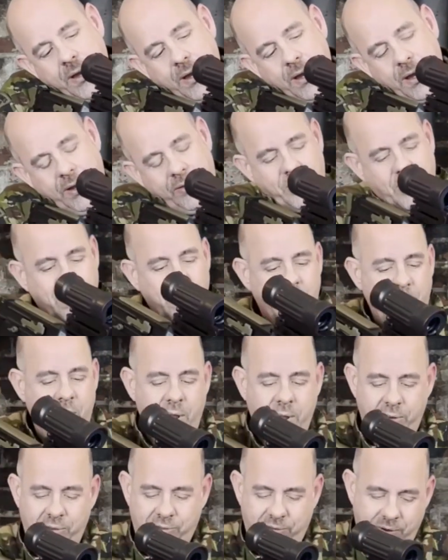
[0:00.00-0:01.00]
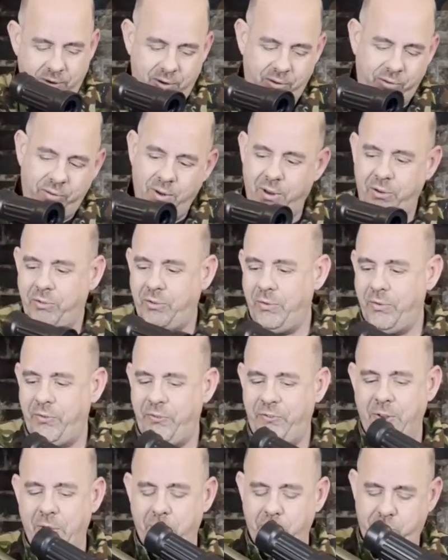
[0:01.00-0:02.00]
It's got a nice sort of
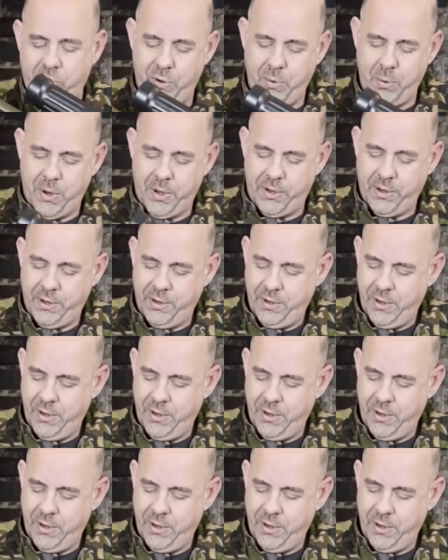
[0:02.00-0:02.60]
feel to it.